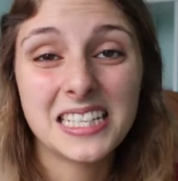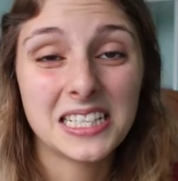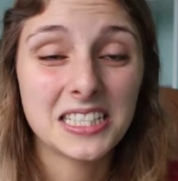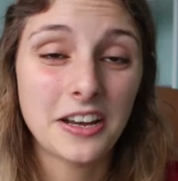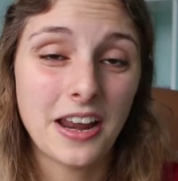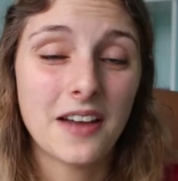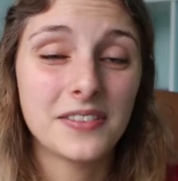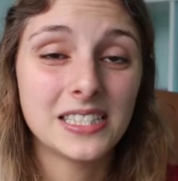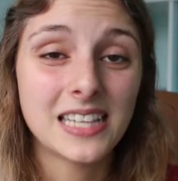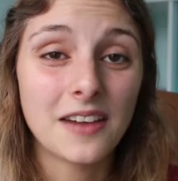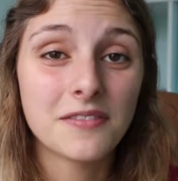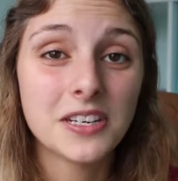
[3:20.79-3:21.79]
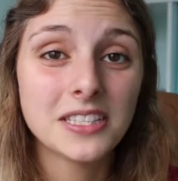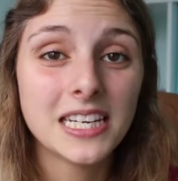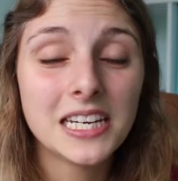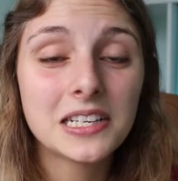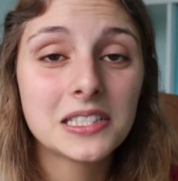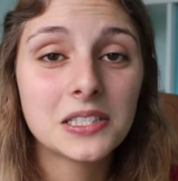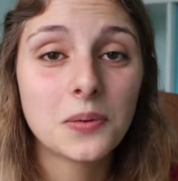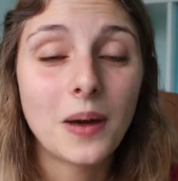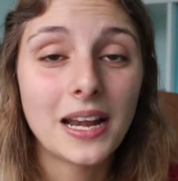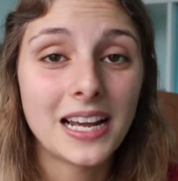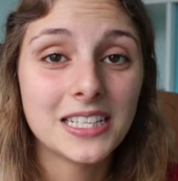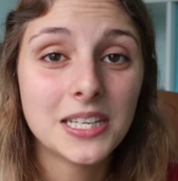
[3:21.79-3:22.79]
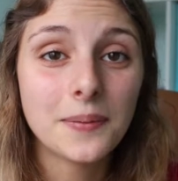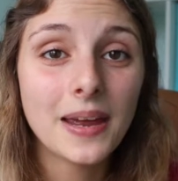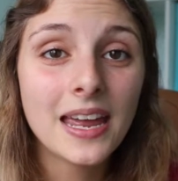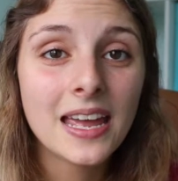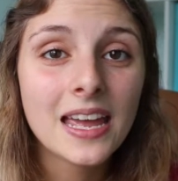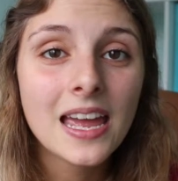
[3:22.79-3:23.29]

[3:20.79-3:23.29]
I don't have a set routine as to when I do it.